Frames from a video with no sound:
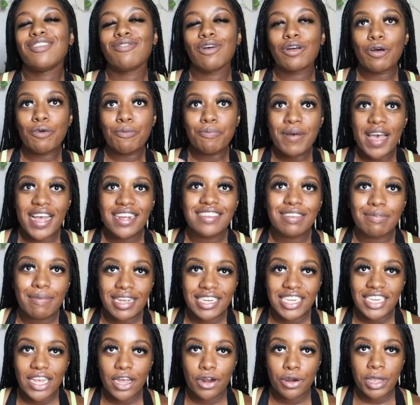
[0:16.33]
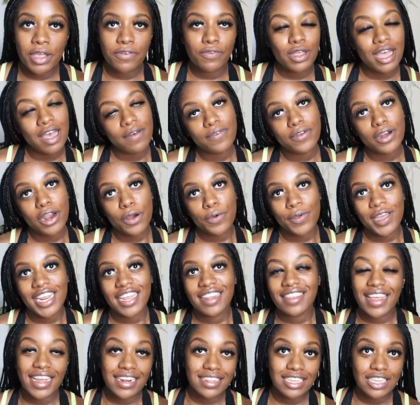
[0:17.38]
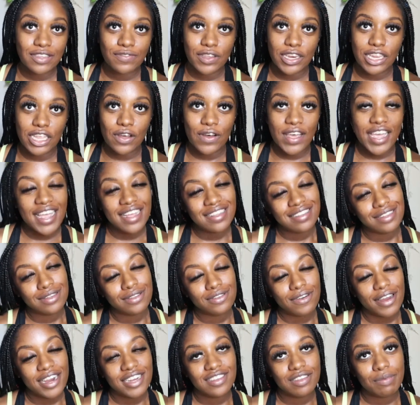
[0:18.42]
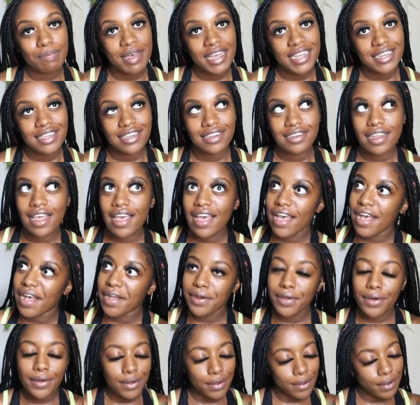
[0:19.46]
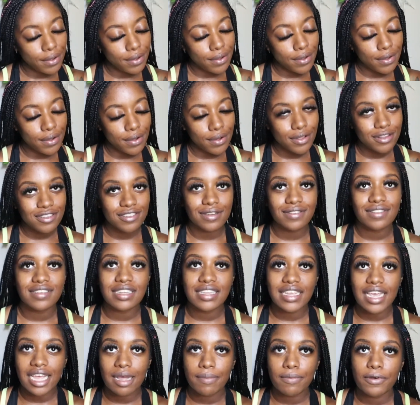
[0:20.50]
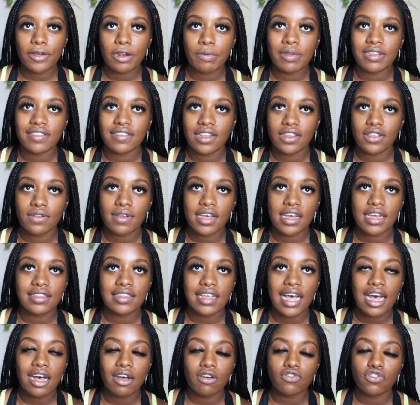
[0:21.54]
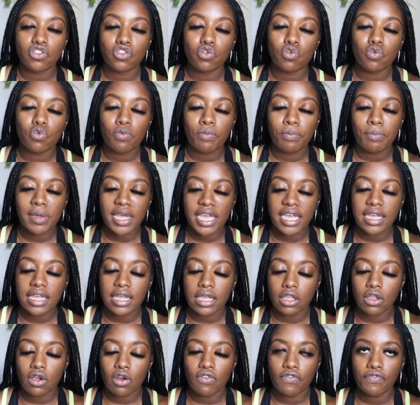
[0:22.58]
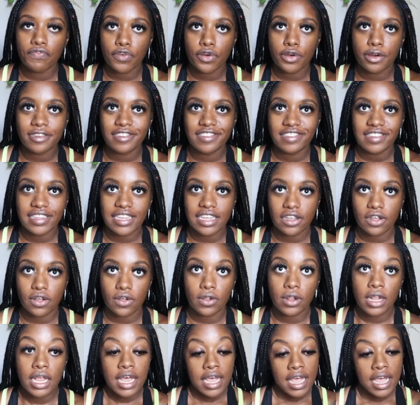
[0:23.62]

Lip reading: welcome back to my channel. If you haven't already, like this video and subscribe to my channel. So today I'm going to be telling you guys how to make your first sale